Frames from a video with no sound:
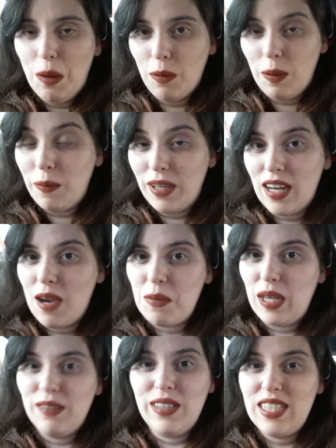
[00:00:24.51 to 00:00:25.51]
we would not
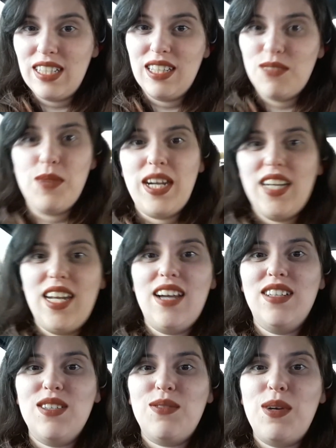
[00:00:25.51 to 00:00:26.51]
be going to them right
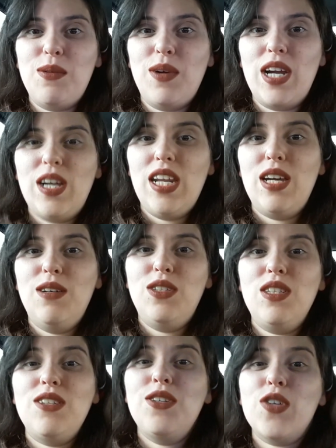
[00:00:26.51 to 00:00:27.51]
now, but we're gonna go
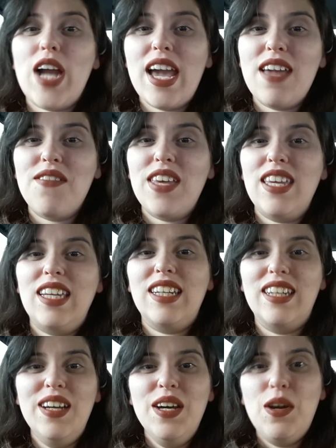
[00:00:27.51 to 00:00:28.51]
to the
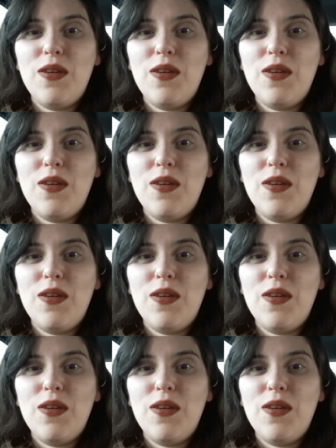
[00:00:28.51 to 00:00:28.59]
drive-in.